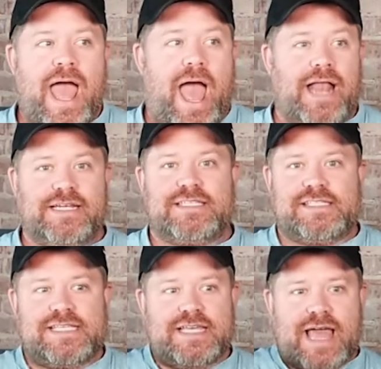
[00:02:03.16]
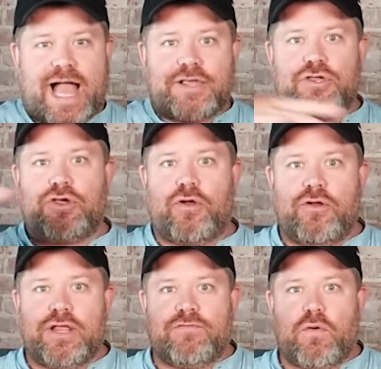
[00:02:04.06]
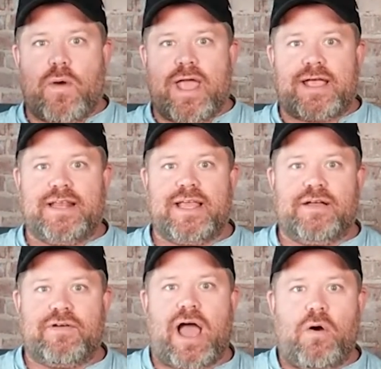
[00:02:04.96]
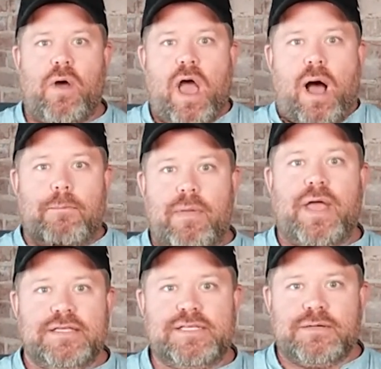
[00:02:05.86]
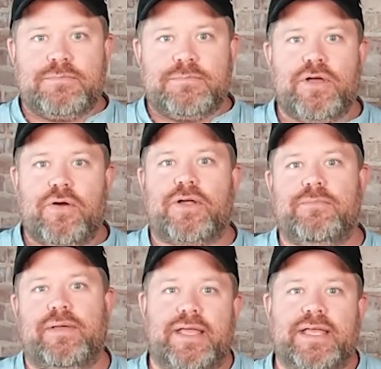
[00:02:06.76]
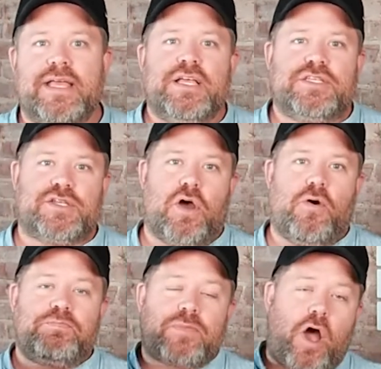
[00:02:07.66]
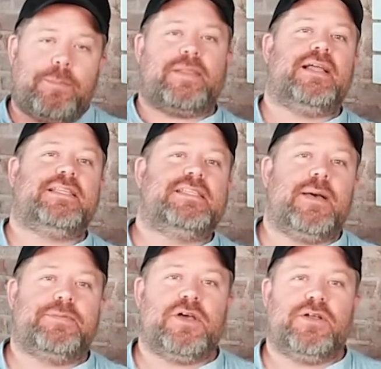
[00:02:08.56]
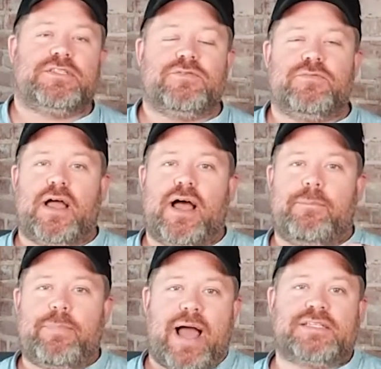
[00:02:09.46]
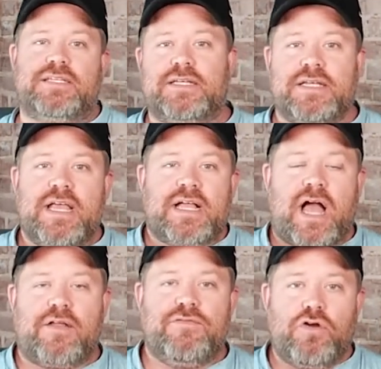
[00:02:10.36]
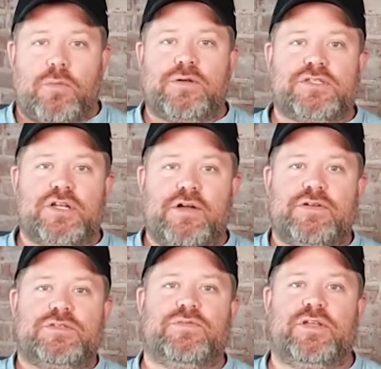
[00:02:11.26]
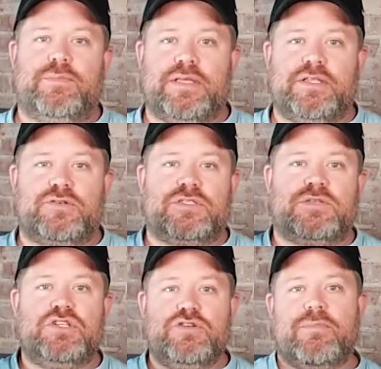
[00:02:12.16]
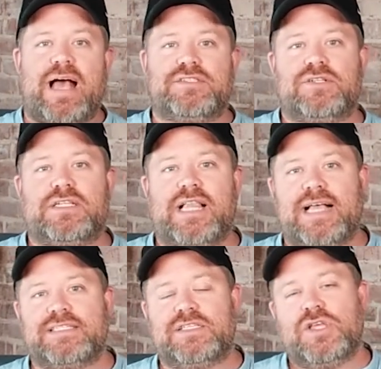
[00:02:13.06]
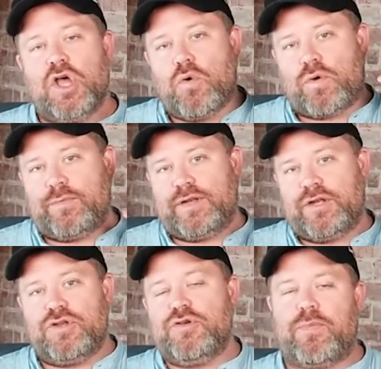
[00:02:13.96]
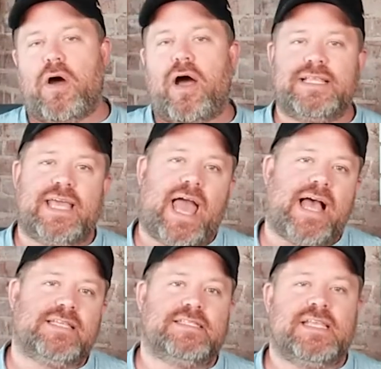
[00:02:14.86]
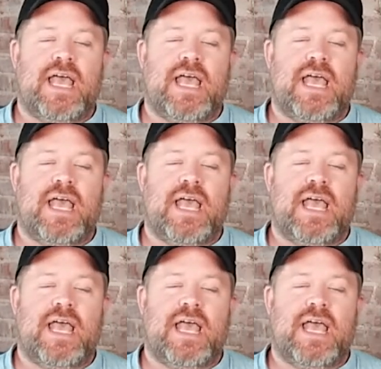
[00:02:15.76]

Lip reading: and to see that journey of awakening of how amazing Podio can be. So hope you like this episode. It's back to kind of normal service. We're going to be doing some new master classes. We're going to be doing new podcasts.